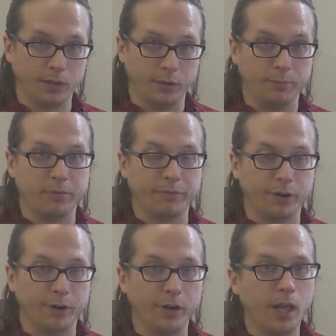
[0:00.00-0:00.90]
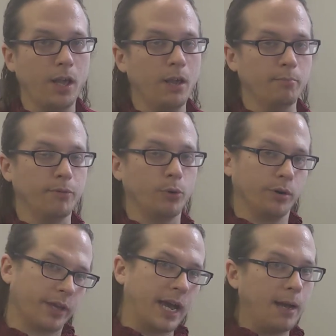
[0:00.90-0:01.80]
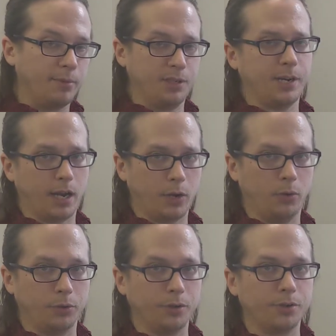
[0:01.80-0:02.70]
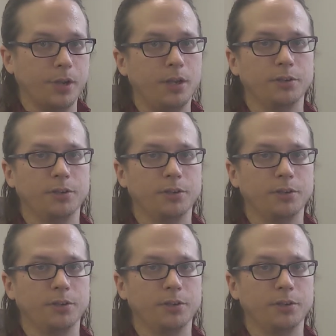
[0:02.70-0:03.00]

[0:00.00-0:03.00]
they're preferred, before the common stockholders.